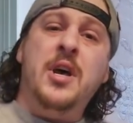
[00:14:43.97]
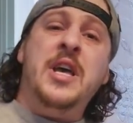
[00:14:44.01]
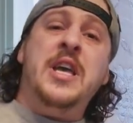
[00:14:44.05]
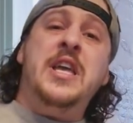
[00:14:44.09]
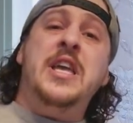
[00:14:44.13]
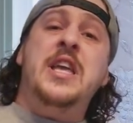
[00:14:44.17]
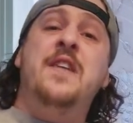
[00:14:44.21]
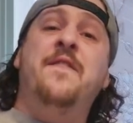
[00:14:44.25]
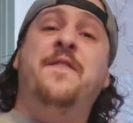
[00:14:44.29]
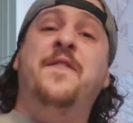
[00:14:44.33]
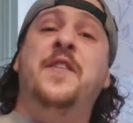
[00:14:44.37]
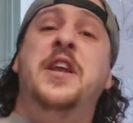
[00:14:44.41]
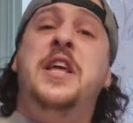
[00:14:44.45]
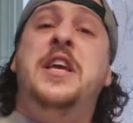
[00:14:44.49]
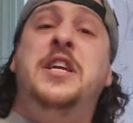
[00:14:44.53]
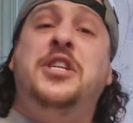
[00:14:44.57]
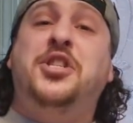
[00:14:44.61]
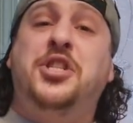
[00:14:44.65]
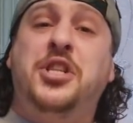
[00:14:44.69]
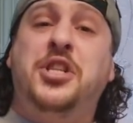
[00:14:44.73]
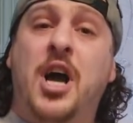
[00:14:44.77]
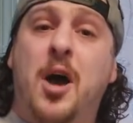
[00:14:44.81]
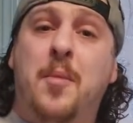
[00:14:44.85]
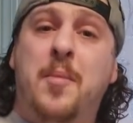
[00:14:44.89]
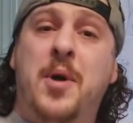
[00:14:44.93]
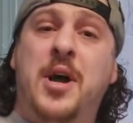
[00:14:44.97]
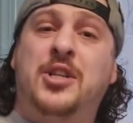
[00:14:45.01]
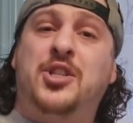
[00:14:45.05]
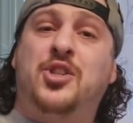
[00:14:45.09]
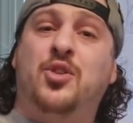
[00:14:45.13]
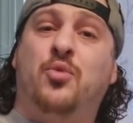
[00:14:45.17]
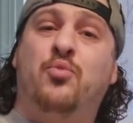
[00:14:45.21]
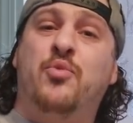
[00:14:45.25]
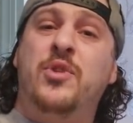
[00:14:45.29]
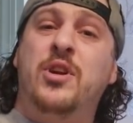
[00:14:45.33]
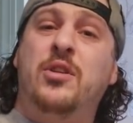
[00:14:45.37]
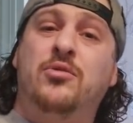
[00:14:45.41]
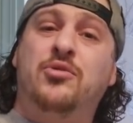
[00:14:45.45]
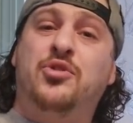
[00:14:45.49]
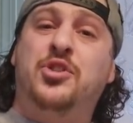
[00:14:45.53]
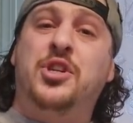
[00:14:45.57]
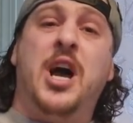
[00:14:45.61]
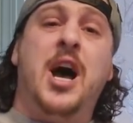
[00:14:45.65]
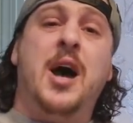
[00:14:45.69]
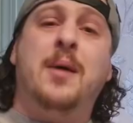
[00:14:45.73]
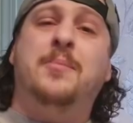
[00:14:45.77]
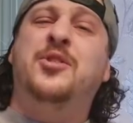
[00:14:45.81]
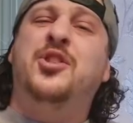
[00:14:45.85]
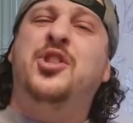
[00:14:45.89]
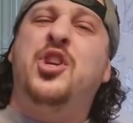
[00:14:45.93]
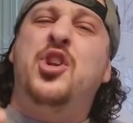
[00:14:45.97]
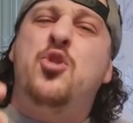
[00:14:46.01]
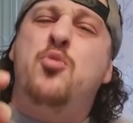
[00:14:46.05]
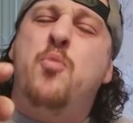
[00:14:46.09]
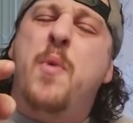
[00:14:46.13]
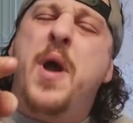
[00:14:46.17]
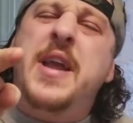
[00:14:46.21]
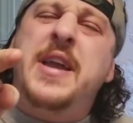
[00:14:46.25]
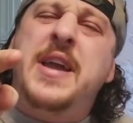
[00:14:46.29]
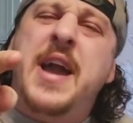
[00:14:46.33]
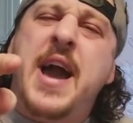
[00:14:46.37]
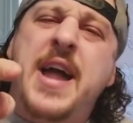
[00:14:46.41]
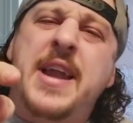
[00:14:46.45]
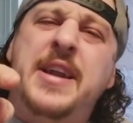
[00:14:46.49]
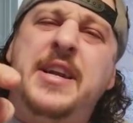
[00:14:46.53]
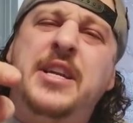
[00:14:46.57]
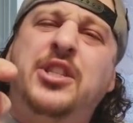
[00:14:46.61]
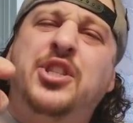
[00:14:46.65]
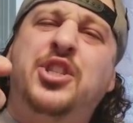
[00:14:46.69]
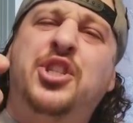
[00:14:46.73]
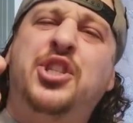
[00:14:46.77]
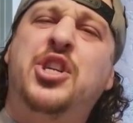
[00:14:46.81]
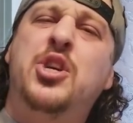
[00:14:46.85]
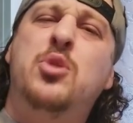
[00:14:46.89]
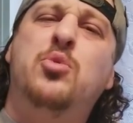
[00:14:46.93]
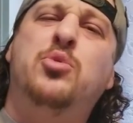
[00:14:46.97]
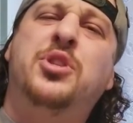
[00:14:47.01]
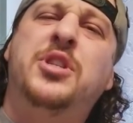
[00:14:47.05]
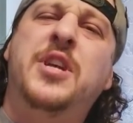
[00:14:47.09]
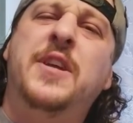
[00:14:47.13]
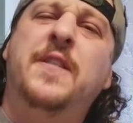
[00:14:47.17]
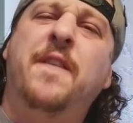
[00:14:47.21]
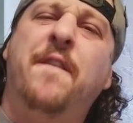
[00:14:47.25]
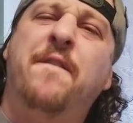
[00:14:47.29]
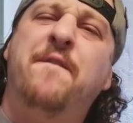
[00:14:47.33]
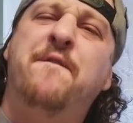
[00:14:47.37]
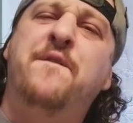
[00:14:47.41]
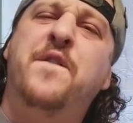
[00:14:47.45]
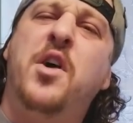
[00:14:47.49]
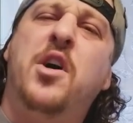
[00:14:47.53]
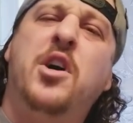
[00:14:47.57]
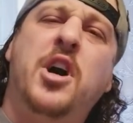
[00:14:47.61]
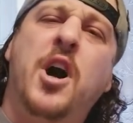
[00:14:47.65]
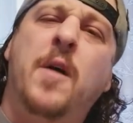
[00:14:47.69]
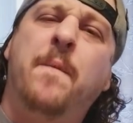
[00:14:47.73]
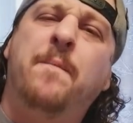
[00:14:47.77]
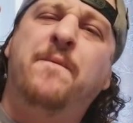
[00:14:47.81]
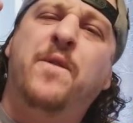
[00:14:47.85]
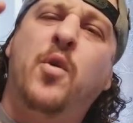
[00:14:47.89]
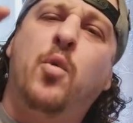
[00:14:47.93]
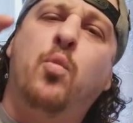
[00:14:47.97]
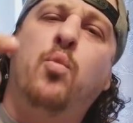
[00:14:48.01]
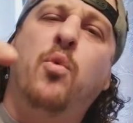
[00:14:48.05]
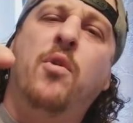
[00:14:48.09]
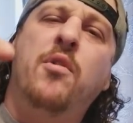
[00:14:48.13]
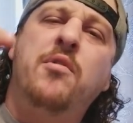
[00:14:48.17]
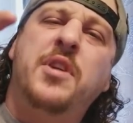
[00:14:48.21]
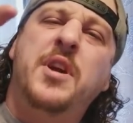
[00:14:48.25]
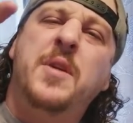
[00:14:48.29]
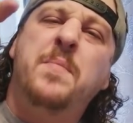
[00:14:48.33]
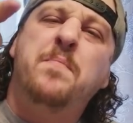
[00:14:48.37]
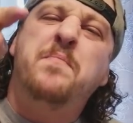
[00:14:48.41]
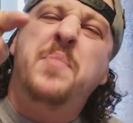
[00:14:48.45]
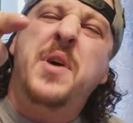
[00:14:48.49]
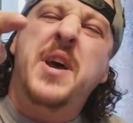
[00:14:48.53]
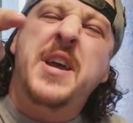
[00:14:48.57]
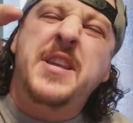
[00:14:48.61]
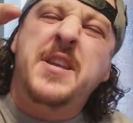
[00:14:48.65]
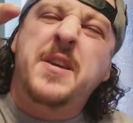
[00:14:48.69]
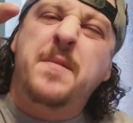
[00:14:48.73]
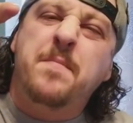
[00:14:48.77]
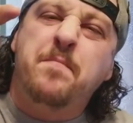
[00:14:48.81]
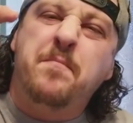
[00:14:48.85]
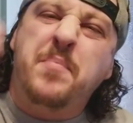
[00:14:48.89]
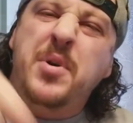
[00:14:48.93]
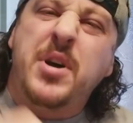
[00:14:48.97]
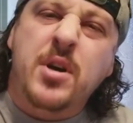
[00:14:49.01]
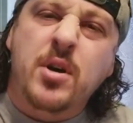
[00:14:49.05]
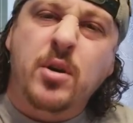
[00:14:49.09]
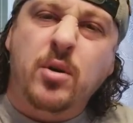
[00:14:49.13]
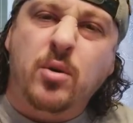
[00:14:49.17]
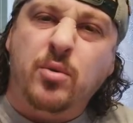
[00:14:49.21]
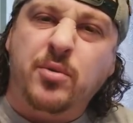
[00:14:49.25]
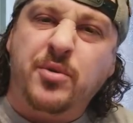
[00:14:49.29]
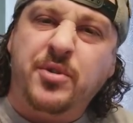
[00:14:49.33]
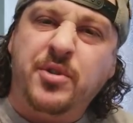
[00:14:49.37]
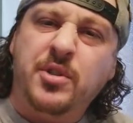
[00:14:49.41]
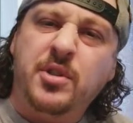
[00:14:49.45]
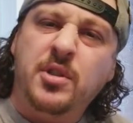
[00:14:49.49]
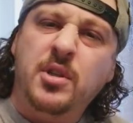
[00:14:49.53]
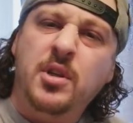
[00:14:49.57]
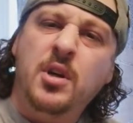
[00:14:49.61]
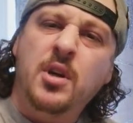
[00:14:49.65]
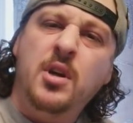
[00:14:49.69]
Even Isham has a real job, so you ain't got an excuse. Get the fuck up for work and pay your bills.